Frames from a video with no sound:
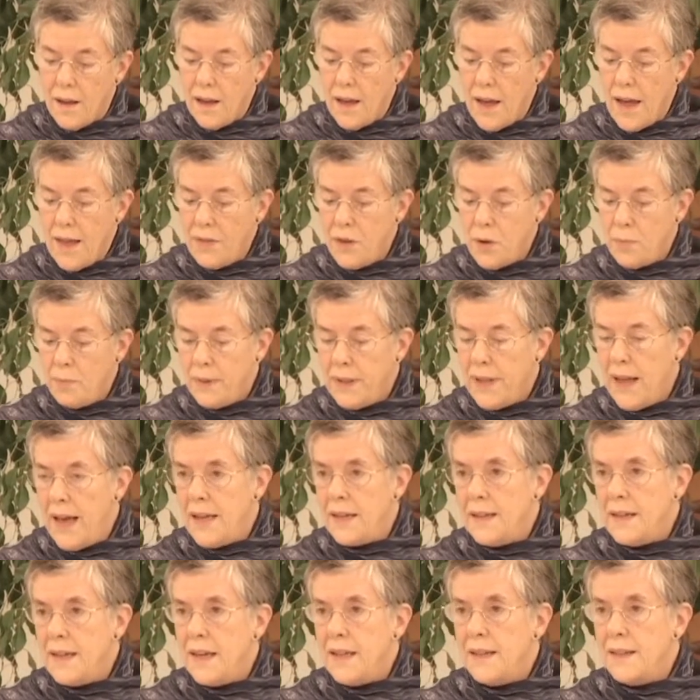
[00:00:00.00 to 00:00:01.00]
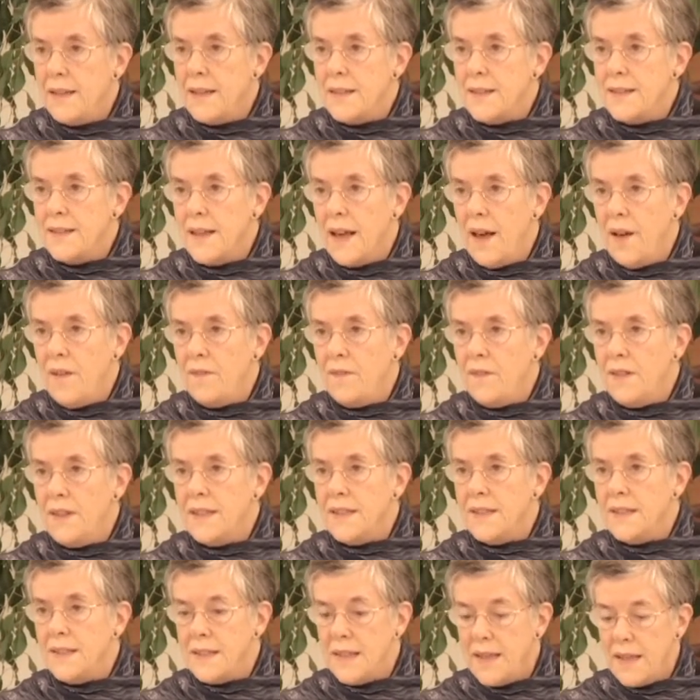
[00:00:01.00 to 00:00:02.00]
and they're planting the
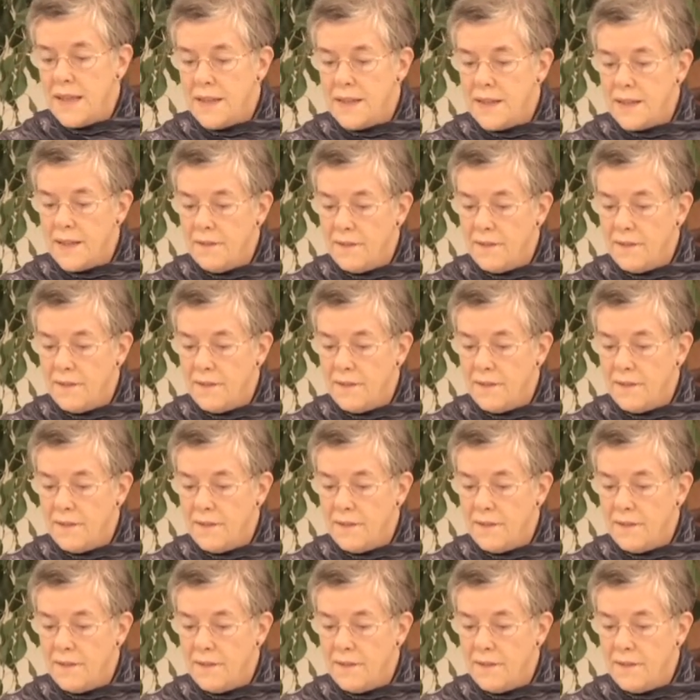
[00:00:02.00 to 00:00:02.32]
selfless seeds